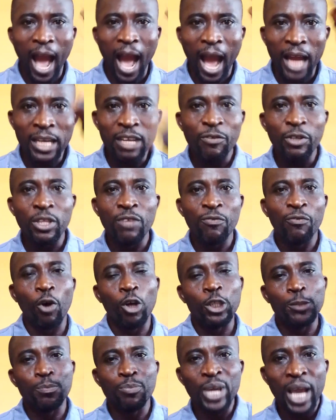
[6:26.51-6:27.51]
and if it
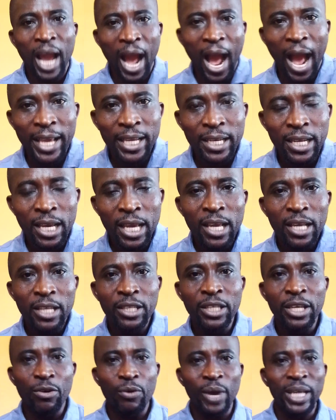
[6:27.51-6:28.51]
falls behind
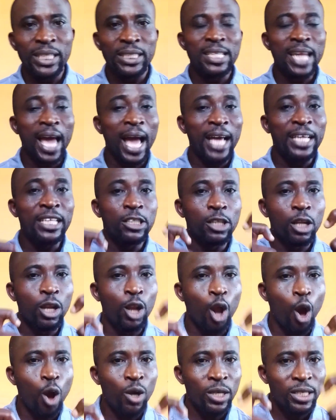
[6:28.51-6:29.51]
the retina is
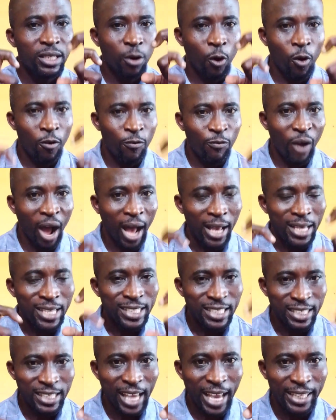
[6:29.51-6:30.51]
long or far
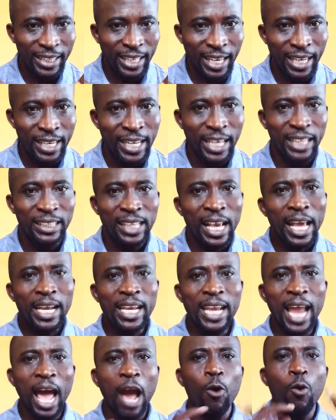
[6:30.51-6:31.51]
sightedness.
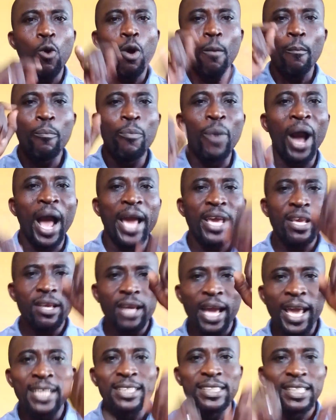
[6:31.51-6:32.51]
Now, by
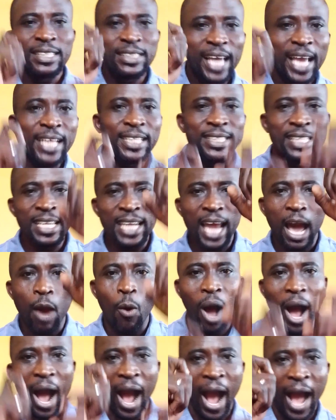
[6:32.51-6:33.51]
exercising
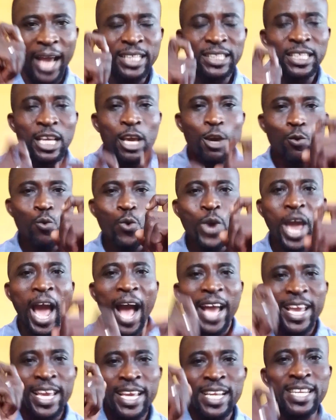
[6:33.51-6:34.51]
our eyes, we
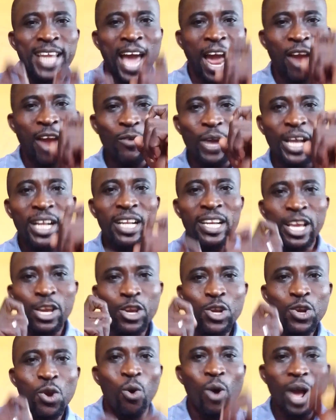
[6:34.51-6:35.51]
are
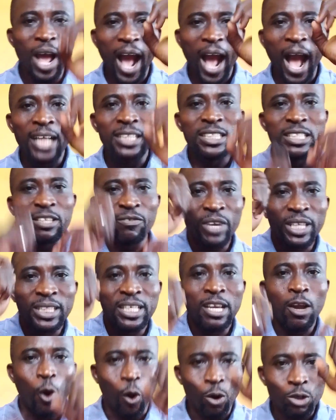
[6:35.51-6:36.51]
indirectly,
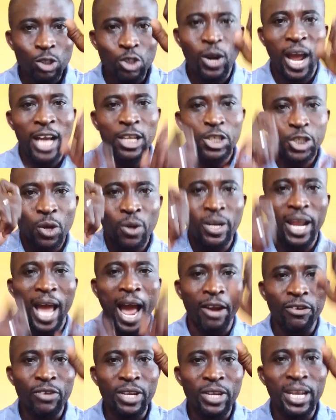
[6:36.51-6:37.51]
activating contraction
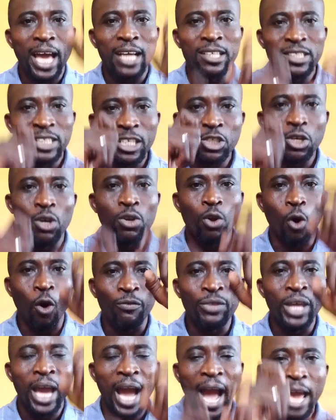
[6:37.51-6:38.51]
and relaxation
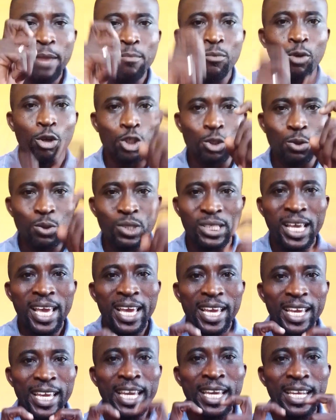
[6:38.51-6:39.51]
of the eye modules
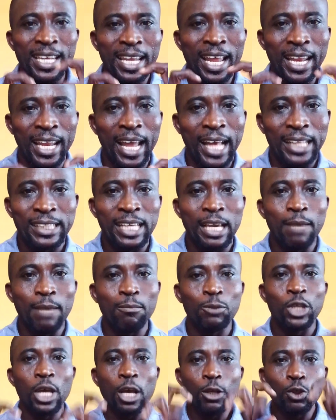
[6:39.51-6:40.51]
in an
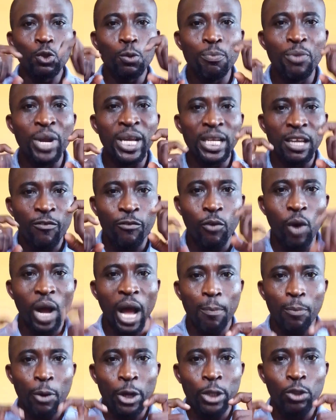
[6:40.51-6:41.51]
attempt to bring the
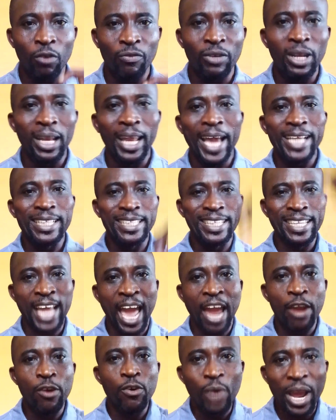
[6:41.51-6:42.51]
focal point of the light
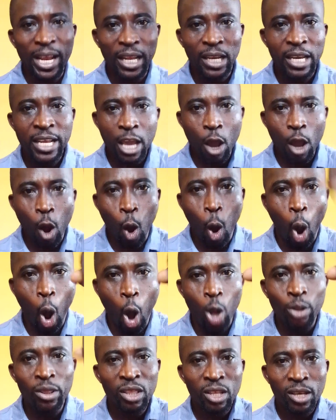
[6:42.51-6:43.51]
directly
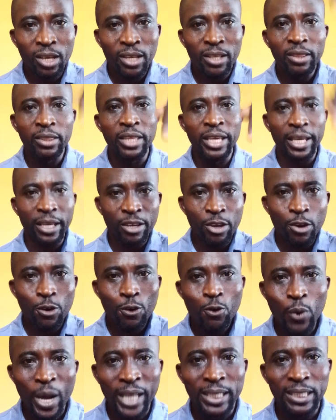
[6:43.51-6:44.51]
on the
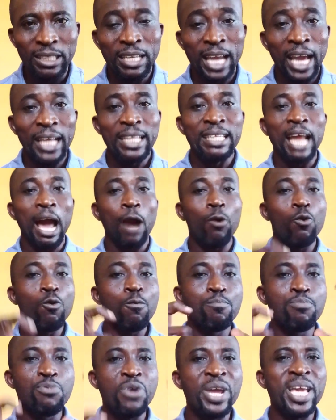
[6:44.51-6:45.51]
retina. That
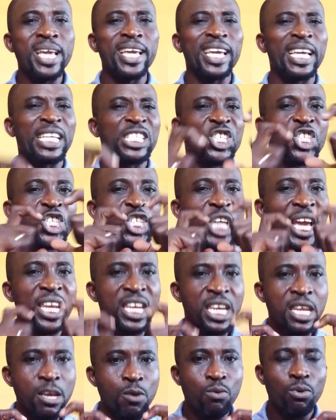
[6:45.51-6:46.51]
will bring a
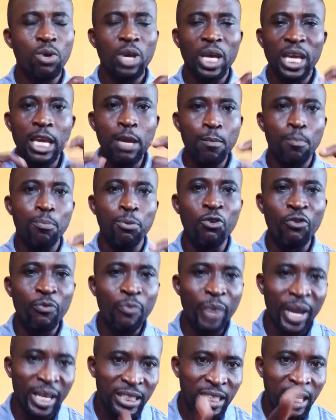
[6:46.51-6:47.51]
genuine
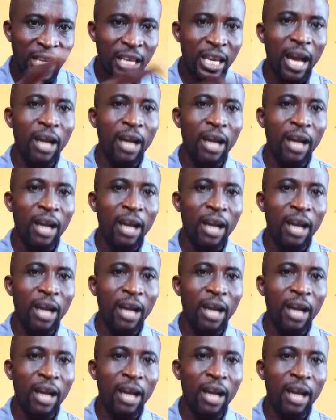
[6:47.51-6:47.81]
improvement